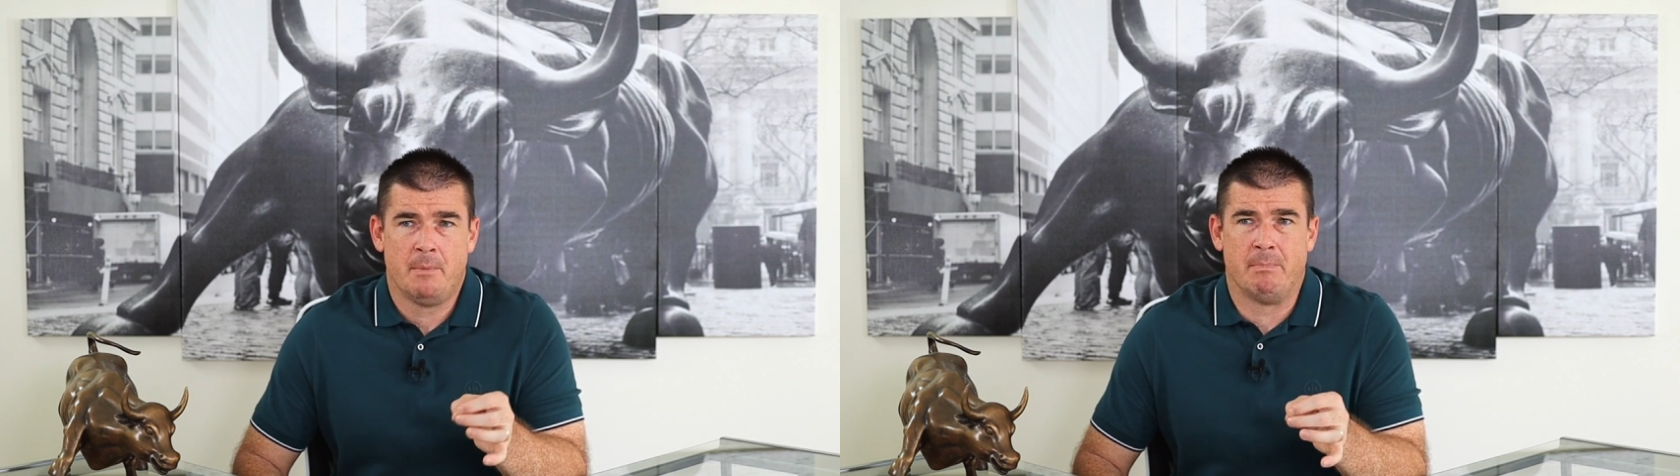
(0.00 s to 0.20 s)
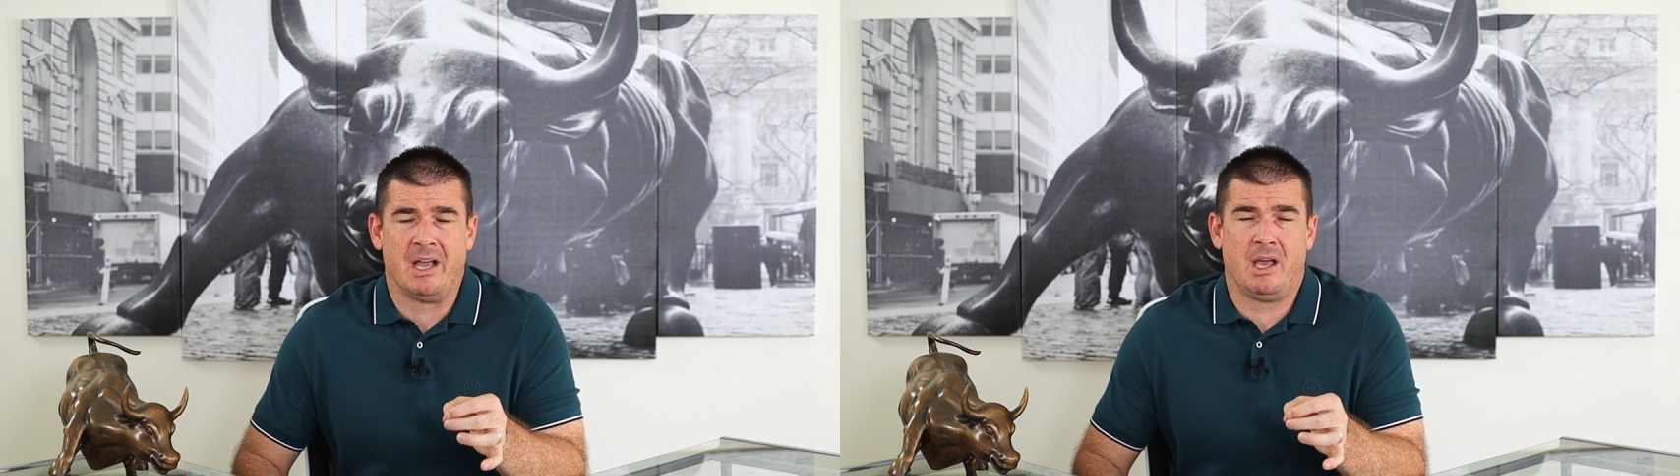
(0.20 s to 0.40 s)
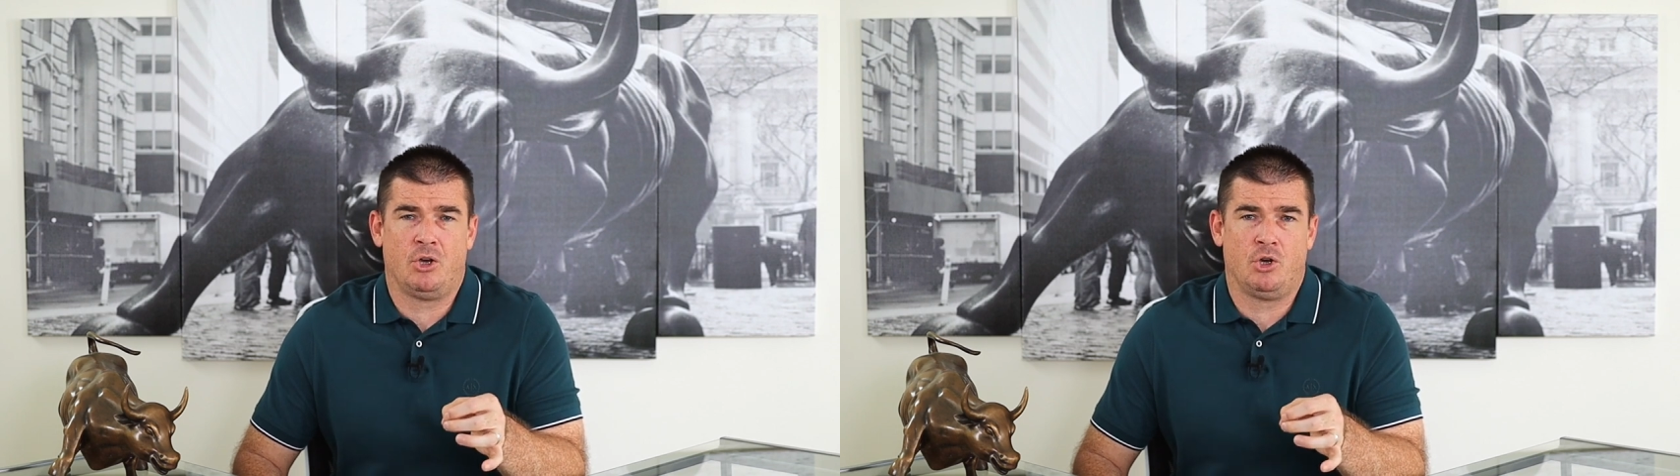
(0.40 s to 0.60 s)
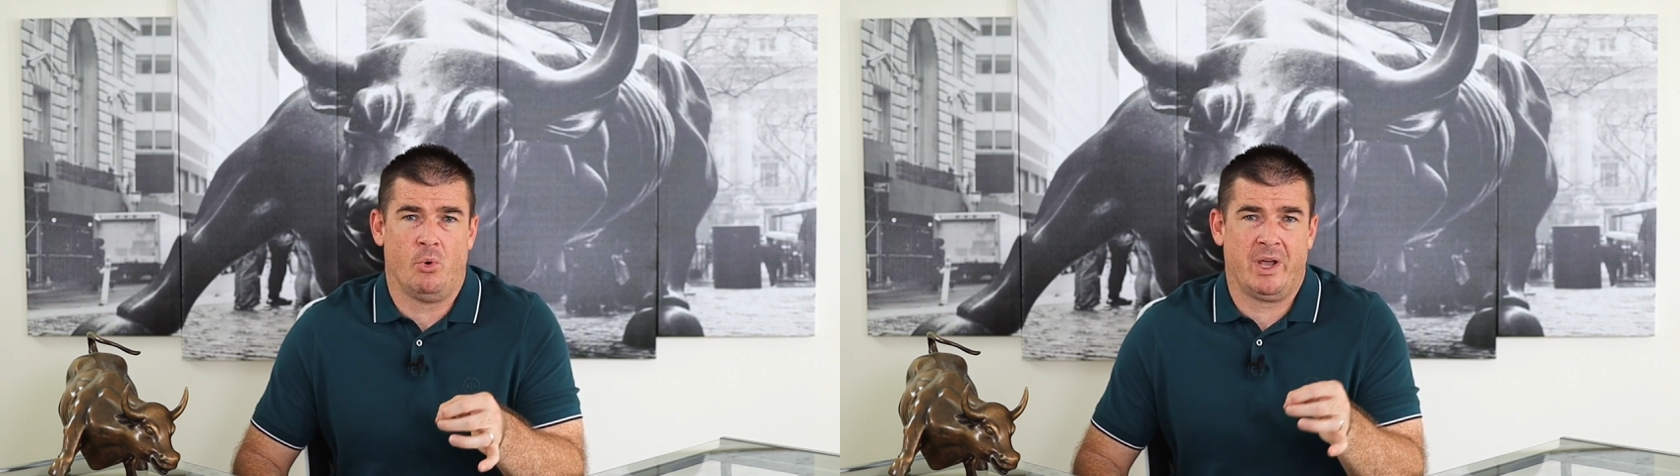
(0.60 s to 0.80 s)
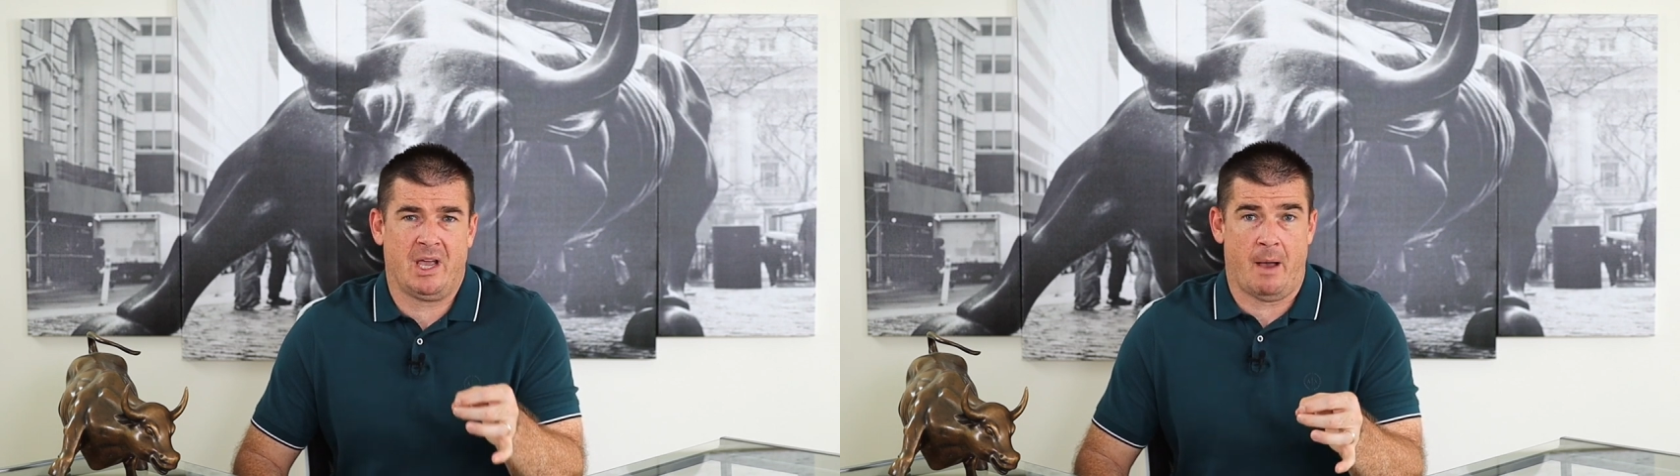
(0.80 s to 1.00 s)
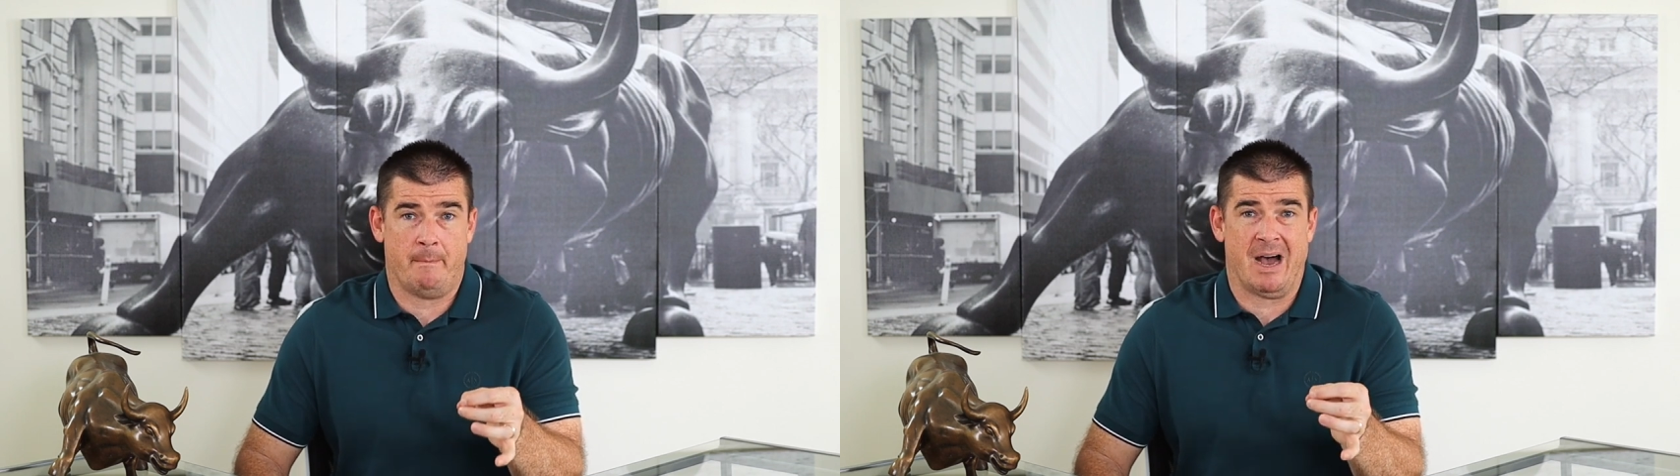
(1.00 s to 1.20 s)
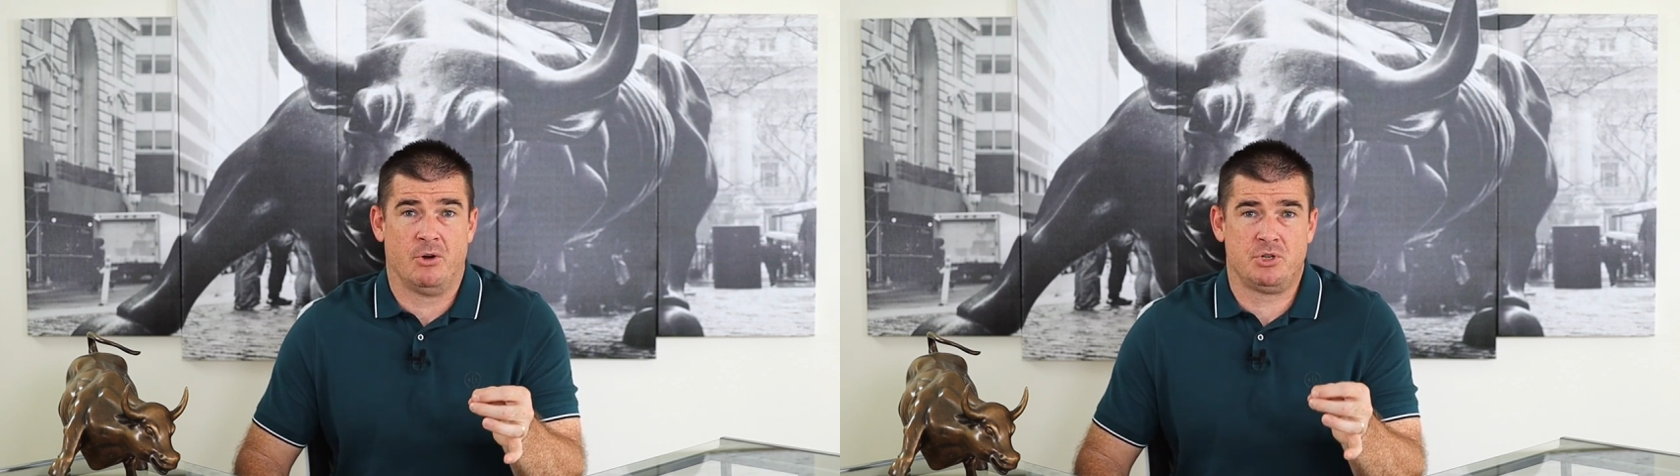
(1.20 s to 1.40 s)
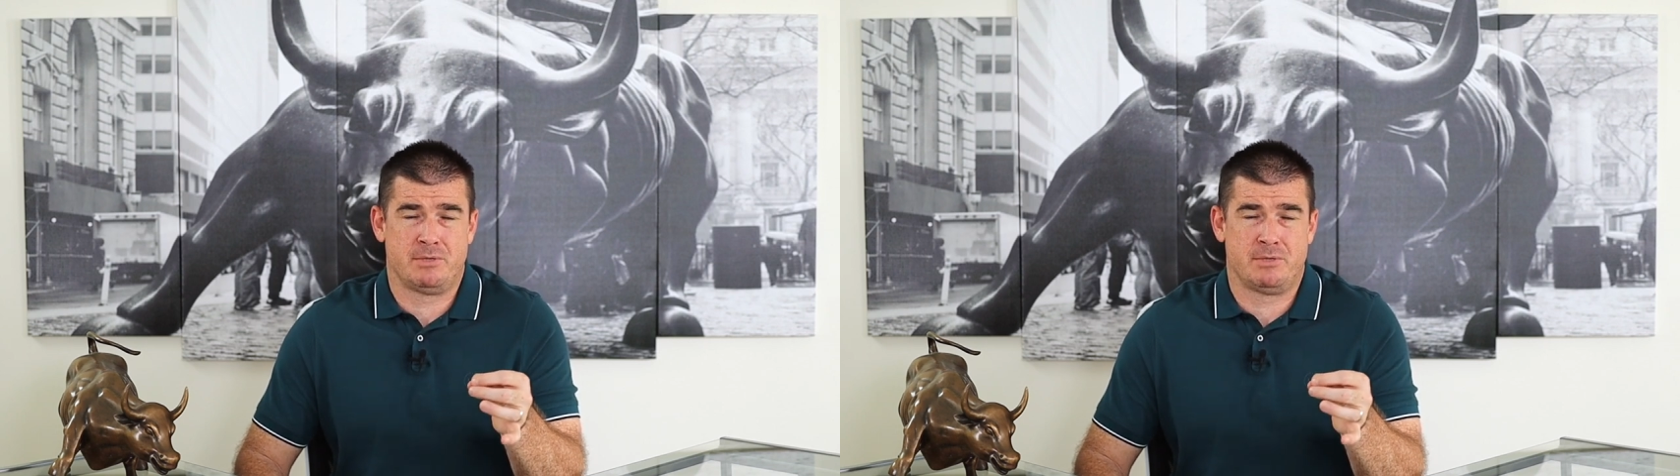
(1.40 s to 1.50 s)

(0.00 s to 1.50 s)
by going about